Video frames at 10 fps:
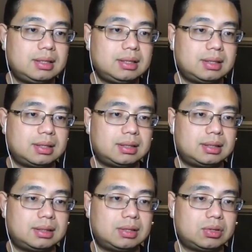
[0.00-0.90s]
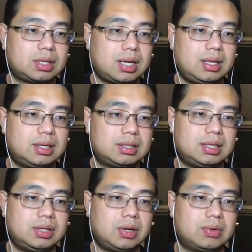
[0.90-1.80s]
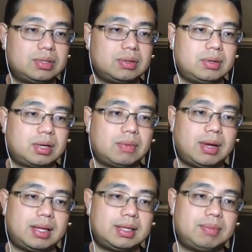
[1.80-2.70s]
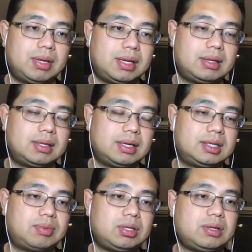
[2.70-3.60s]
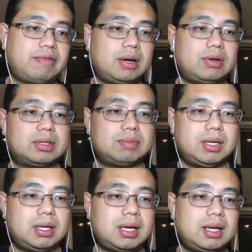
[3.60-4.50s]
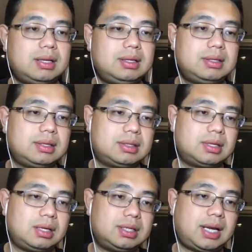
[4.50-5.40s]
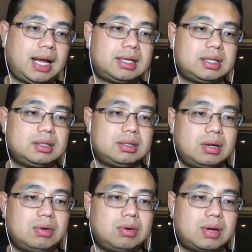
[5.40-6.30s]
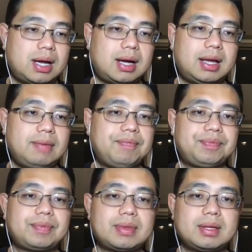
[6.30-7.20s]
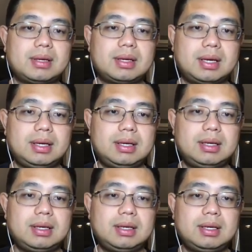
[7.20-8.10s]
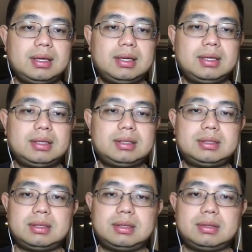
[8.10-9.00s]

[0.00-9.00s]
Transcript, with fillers: and those colors denotes okay whether the med- the expression value is median, is not detected, low or high, okay. So